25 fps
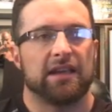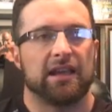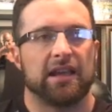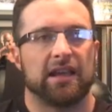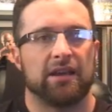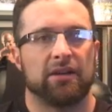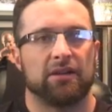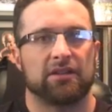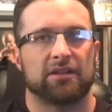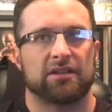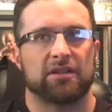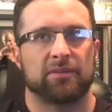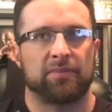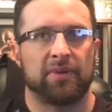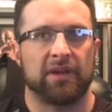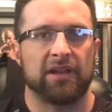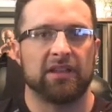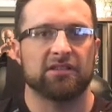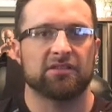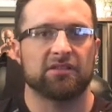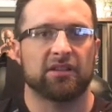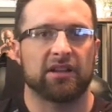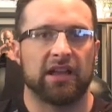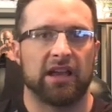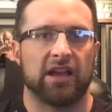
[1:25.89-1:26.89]
It
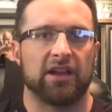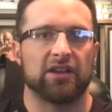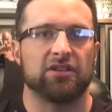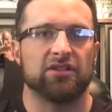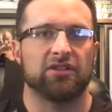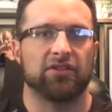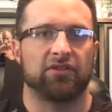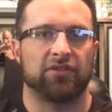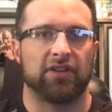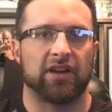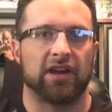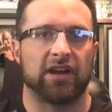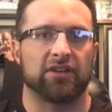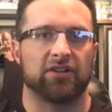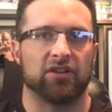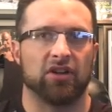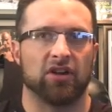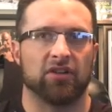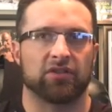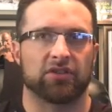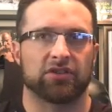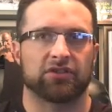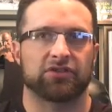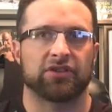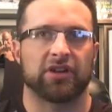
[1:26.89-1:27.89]
depends on how you define
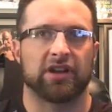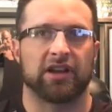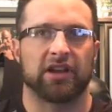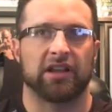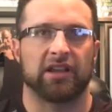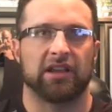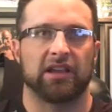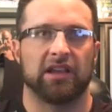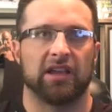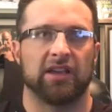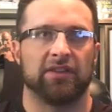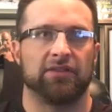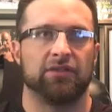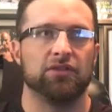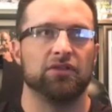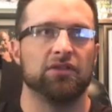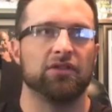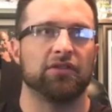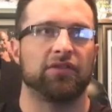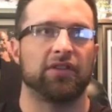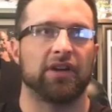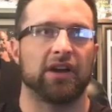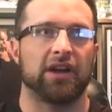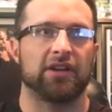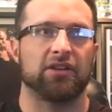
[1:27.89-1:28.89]
overtraining. If you
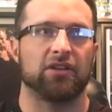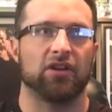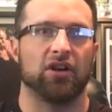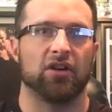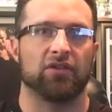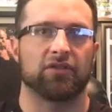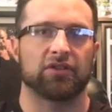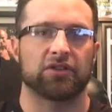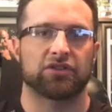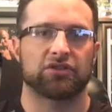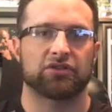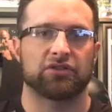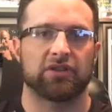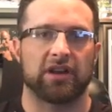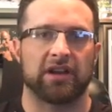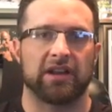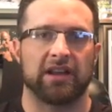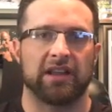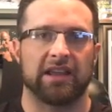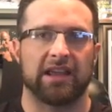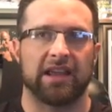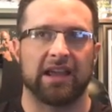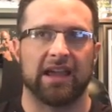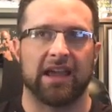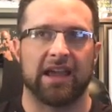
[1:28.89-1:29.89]
define
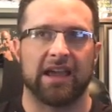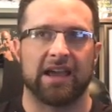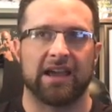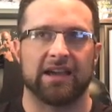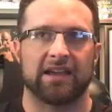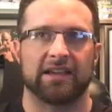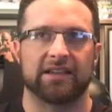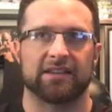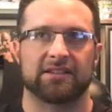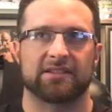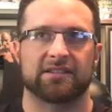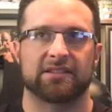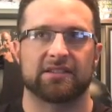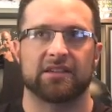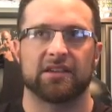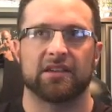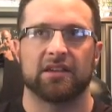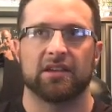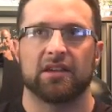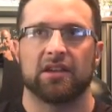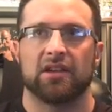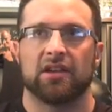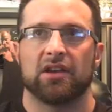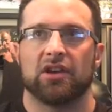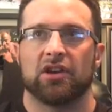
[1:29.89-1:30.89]
overtraining as
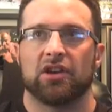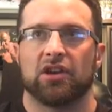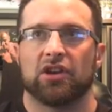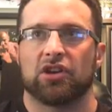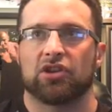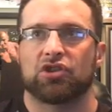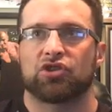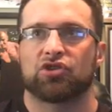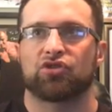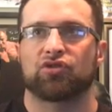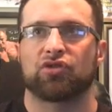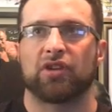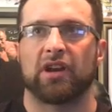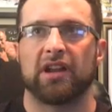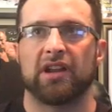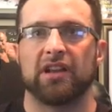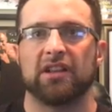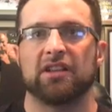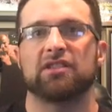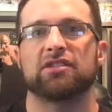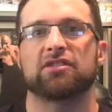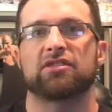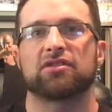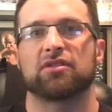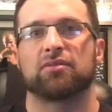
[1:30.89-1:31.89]

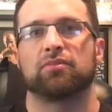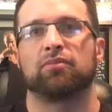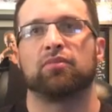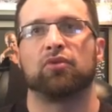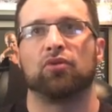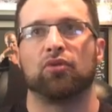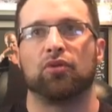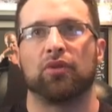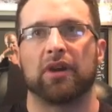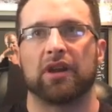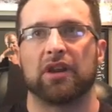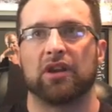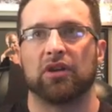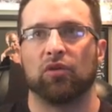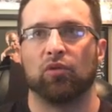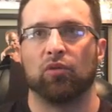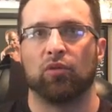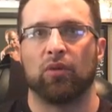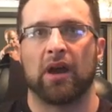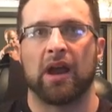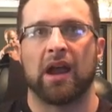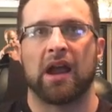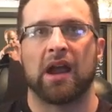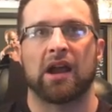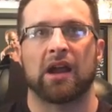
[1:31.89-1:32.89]
training to the point
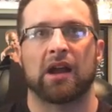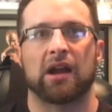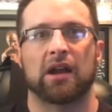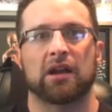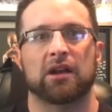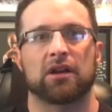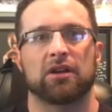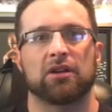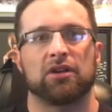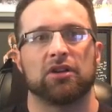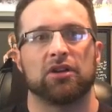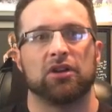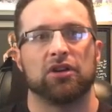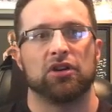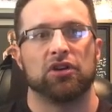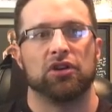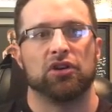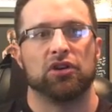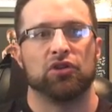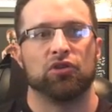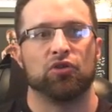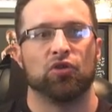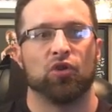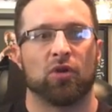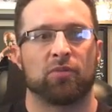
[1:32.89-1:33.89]
where
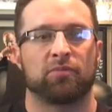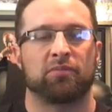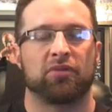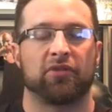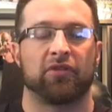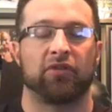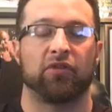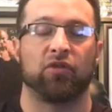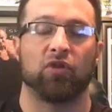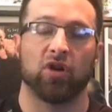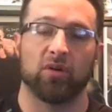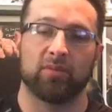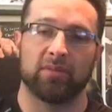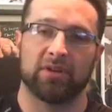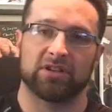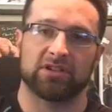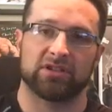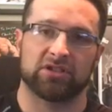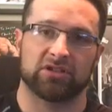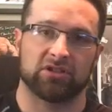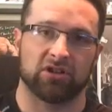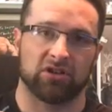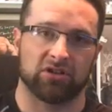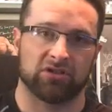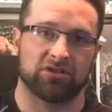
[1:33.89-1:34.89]
your
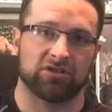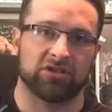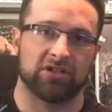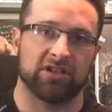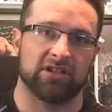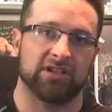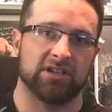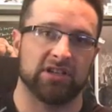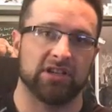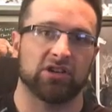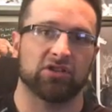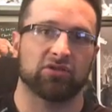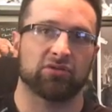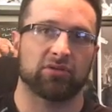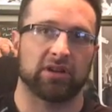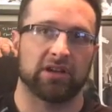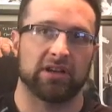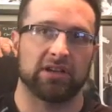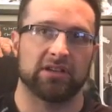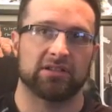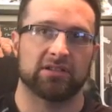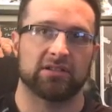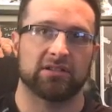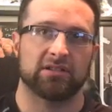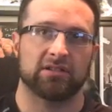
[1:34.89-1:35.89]
performance starts to
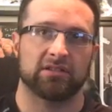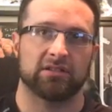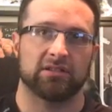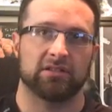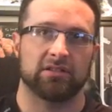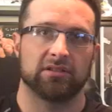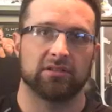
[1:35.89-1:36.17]
decrease,